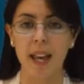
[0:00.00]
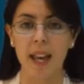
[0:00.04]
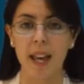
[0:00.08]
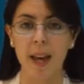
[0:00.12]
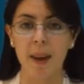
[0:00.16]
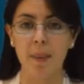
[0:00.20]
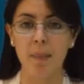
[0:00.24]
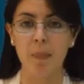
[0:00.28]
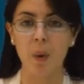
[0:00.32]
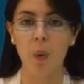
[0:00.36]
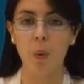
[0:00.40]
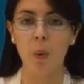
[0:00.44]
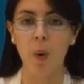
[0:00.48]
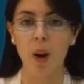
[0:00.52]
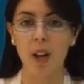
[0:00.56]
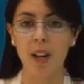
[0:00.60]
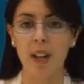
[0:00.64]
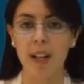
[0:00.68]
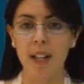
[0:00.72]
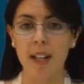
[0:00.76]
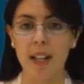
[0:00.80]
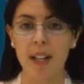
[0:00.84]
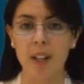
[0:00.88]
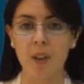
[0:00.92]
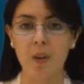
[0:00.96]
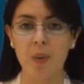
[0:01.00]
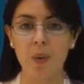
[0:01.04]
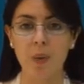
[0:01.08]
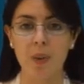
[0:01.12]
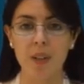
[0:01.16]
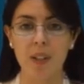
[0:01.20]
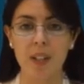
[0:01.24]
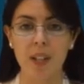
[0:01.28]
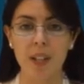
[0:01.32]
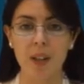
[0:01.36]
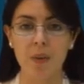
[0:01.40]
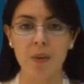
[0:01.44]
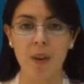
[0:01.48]
a.m, one illegal
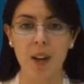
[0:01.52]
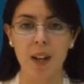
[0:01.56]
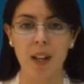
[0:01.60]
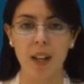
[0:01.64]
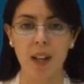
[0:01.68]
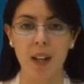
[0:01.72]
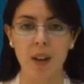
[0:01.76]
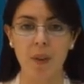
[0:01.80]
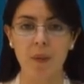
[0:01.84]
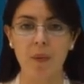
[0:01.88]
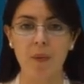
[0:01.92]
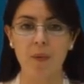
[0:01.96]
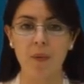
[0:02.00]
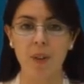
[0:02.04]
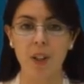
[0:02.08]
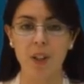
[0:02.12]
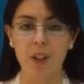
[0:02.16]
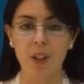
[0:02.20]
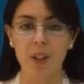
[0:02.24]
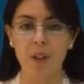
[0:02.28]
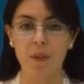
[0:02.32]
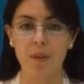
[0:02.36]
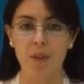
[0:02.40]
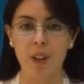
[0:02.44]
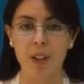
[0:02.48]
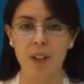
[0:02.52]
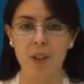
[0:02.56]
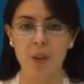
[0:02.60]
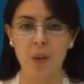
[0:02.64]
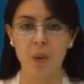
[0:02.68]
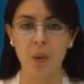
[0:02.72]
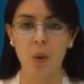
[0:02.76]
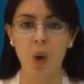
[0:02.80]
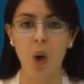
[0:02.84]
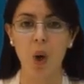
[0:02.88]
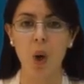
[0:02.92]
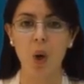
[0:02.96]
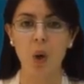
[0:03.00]
sea-raking fishing
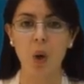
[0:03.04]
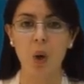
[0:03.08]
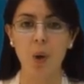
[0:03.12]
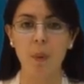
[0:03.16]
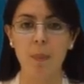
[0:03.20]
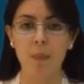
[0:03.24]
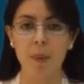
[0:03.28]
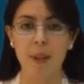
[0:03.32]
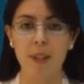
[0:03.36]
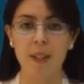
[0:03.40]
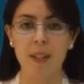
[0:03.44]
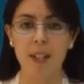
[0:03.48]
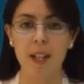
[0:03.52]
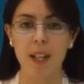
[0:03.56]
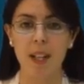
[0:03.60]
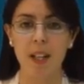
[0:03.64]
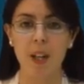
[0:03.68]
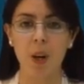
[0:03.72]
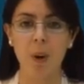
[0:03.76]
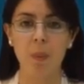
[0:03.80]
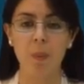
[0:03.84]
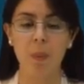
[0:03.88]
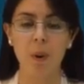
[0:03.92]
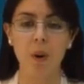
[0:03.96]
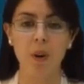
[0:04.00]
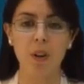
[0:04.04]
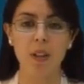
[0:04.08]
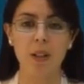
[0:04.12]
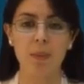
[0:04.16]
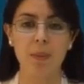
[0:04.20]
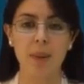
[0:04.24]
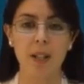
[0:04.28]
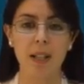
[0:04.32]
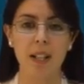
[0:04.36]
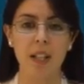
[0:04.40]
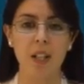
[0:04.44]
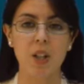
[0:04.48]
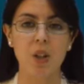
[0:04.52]
vessel could be seen
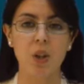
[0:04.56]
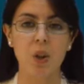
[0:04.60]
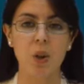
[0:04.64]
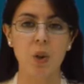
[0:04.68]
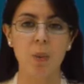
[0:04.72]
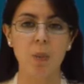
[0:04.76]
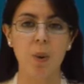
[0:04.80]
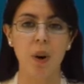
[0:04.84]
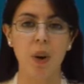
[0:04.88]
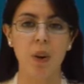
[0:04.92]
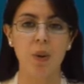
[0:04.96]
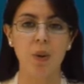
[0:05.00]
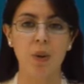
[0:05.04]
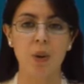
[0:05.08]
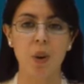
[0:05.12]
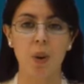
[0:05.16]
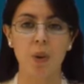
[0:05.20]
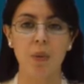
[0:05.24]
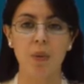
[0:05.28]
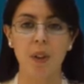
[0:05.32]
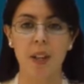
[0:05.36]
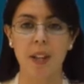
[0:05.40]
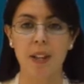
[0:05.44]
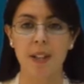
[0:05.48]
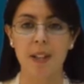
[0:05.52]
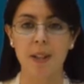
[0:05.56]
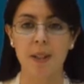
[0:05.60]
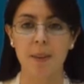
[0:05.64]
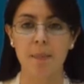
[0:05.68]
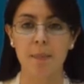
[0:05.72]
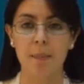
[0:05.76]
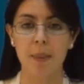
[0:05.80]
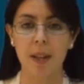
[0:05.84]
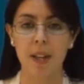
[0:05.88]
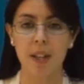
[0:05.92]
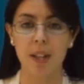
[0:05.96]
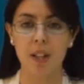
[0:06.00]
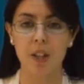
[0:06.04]
approximately 2 miles off Eastern
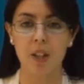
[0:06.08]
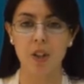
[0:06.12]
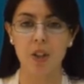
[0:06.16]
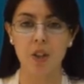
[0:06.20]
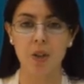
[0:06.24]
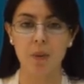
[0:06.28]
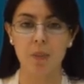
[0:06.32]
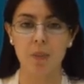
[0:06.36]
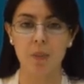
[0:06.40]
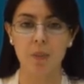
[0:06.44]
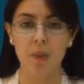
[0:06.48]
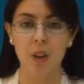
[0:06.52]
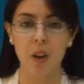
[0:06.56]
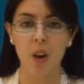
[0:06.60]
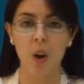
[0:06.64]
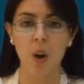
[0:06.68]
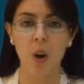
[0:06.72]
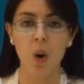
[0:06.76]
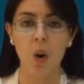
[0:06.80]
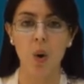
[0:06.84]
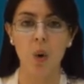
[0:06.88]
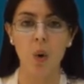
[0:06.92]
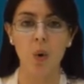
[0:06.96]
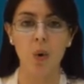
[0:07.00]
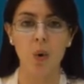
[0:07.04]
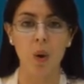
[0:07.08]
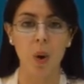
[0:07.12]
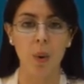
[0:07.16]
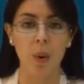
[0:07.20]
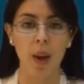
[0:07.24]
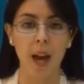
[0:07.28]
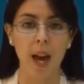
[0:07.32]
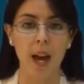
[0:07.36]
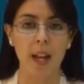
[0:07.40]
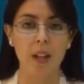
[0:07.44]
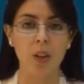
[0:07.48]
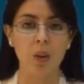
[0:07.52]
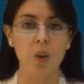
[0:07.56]
Beach. Although it
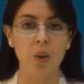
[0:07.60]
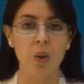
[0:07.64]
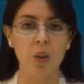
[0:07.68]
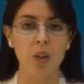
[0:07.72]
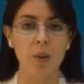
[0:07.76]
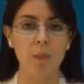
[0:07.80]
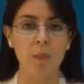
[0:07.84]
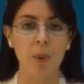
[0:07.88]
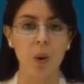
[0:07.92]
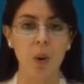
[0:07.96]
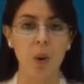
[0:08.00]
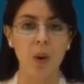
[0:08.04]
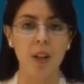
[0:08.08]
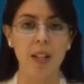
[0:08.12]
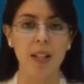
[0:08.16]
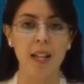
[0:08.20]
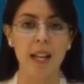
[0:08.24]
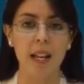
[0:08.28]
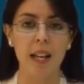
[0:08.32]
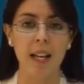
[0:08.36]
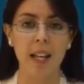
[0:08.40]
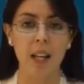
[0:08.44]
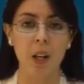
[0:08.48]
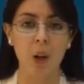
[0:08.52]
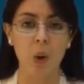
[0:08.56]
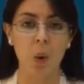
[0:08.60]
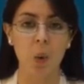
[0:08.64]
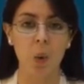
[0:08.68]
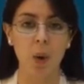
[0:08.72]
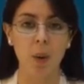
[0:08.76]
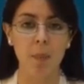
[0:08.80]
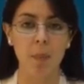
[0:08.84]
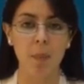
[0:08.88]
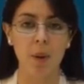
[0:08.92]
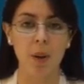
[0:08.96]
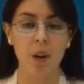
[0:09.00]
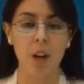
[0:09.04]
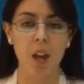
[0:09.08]
had not deployed any
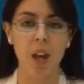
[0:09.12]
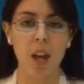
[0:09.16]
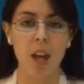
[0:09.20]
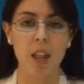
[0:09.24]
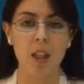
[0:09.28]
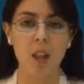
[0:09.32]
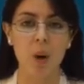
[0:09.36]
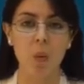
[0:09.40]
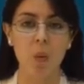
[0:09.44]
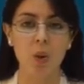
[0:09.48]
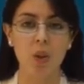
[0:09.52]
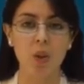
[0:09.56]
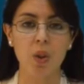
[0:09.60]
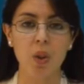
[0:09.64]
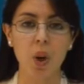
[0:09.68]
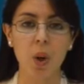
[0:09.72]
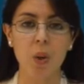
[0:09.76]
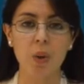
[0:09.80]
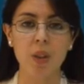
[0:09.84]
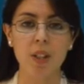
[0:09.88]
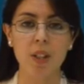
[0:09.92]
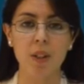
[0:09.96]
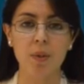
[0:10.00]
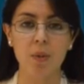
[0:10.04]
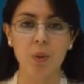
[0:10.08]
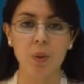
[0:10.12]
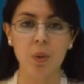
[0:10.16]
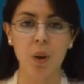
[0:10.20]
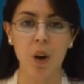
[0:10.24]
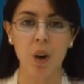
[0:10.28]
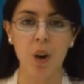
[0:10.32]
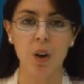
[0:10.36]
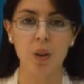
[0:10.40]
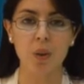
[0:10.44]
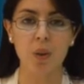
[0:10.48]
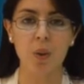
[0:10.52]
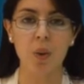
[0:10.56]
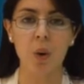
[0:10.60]
equipment, there was no civil
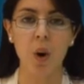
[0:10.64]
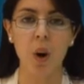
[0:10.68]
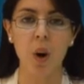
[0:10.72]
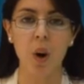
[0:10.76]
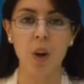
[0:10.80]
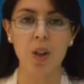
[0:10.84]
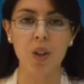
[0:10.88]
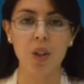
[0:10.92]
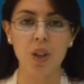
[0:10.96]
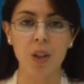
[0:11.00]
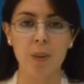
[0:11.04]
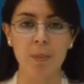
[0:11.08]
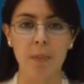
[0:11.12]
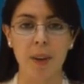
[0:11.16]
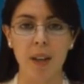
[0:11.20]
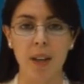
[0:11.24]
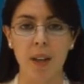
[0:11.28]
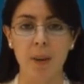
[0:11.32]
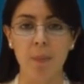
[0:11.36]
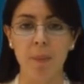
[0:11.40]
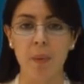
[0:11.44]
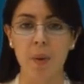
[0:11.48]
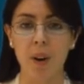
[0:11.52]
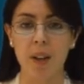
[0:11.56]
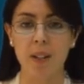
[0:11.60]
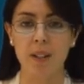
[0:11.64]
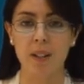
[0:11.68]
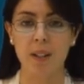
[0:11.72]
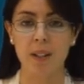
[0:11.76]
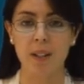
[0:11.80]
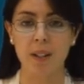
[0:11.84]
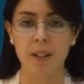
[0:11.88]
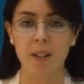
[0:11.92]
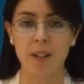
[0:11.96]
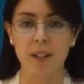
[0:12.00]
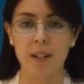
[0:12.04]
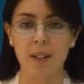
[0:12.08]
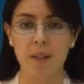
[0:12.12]
guard or RGP
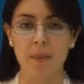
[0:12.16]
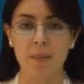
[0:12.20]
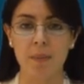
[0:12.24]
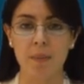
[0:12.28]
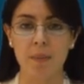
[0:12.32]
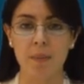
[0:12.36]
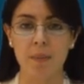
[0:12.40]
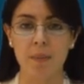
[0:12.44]
presence.